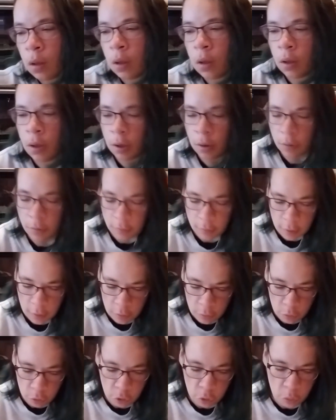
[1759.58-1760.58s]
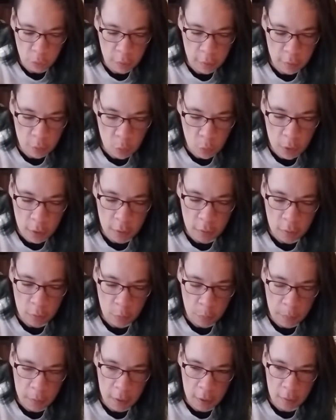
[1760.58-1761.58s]
Here's another Teresa
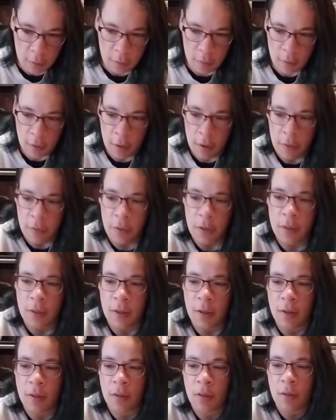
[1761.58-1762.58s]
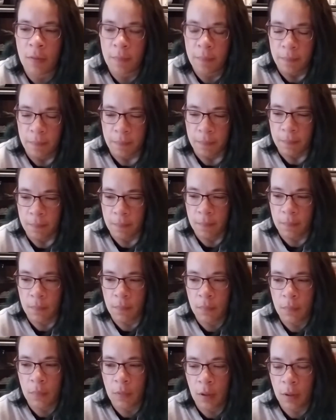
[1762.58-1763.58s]
Wensler piece. This is,
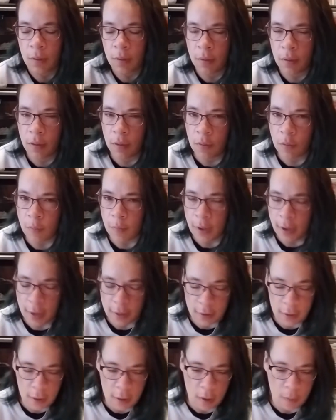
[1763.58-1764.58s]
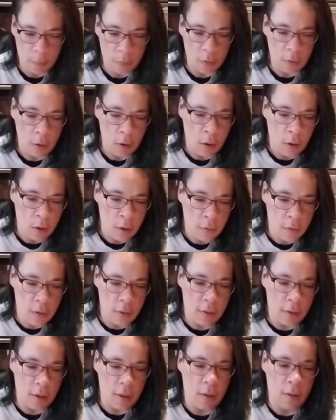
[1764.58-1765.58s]
excuse me, I got the hiccups.
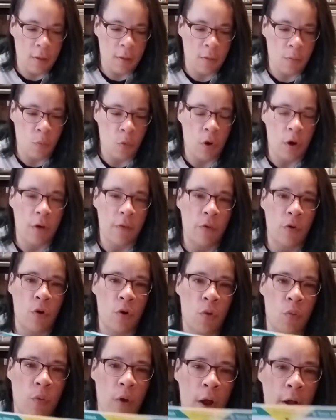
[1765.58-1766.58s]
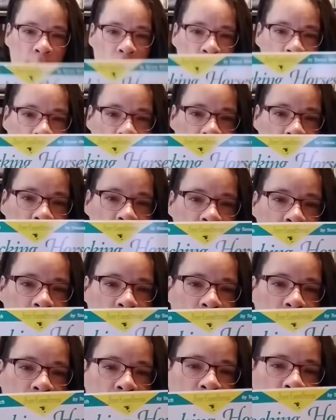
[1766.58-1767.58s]
This is one of her rocking horses, and
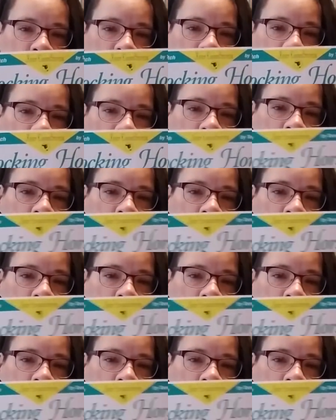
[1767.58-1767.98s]
it comes from this